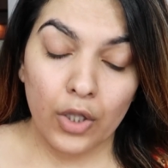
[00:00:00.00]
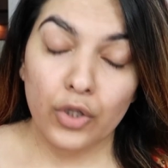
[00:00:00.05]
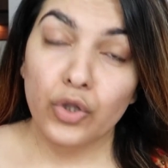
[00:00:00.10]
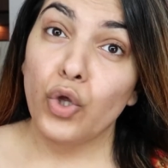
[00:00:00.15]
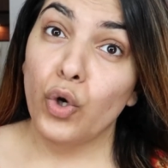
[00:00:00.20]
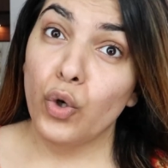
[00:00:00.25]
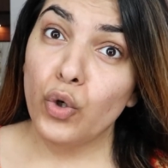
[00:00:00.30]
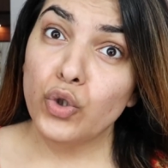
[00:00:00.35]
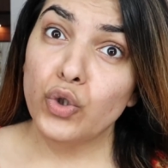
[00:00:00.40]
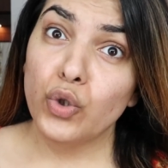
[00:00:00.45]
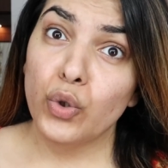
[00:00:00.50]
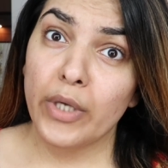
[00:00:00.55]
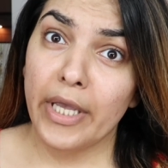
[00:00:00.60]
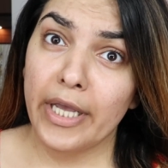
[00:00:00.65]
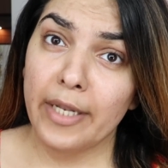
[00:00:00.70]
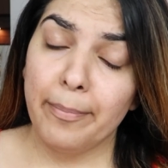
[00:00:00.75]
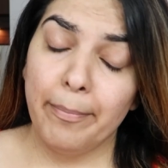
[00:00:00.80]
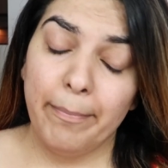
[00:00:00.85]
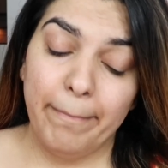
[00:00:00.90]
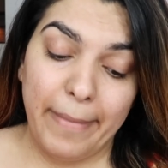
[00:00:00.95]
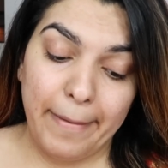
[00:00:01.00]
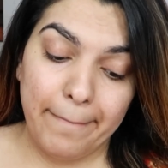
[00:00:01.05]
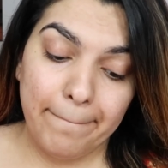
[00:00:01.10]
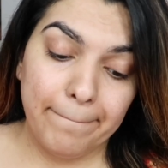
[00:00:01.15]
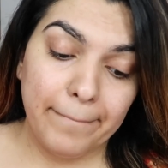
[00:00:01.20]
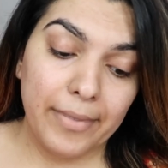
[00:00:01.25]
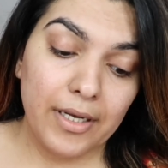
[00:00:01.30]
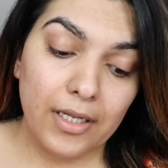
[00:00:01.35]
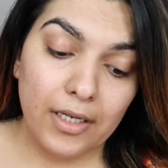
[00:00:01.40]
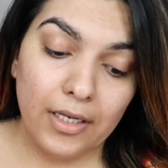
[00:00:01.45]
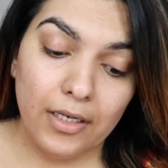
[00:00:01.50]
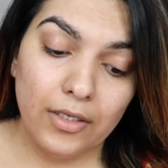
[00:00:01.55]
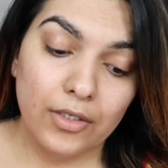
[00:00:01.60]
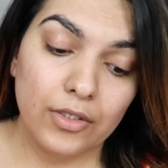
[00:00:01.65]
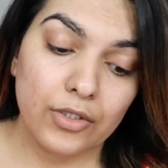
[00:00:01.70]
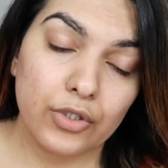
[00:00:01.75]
those who get pimple.